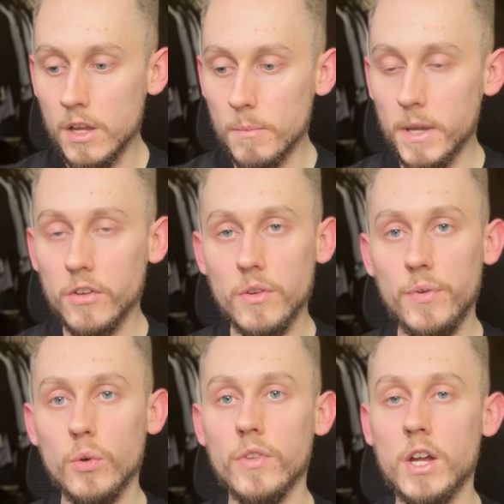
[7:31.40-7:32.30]
Because it
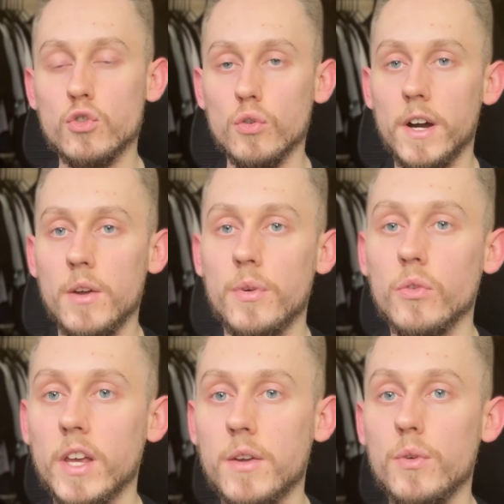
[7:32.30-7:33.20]
feels natural, right? It
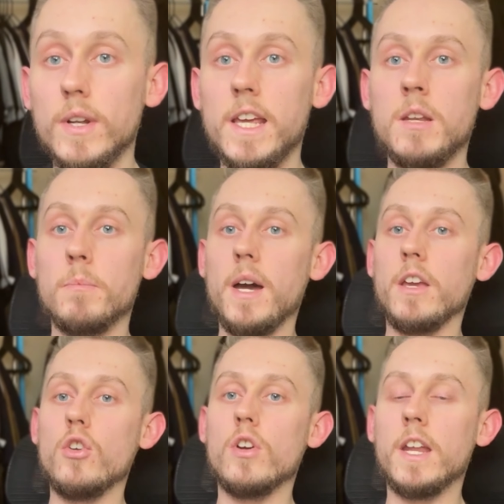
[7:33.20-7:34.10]
feels like if you lean
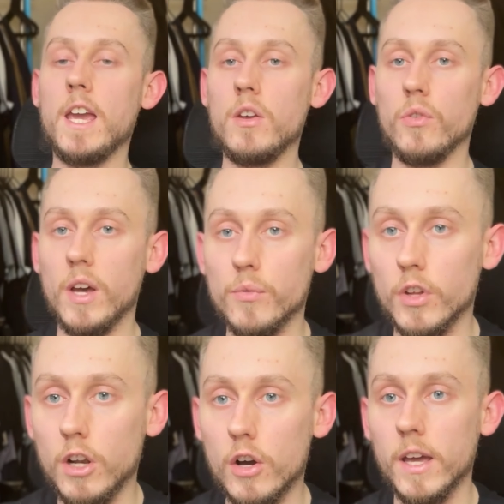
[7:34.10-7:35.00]
back, you're going to get yourself
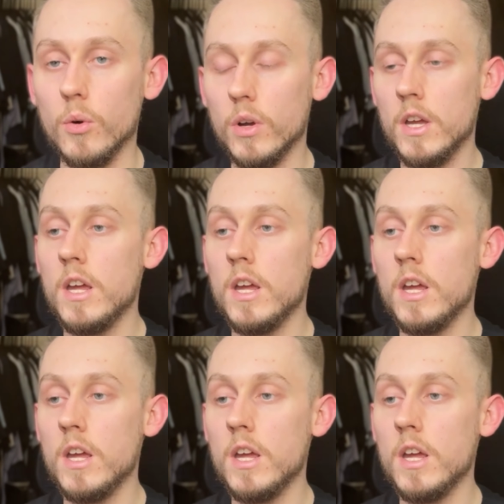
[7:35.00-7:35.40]
to lockout.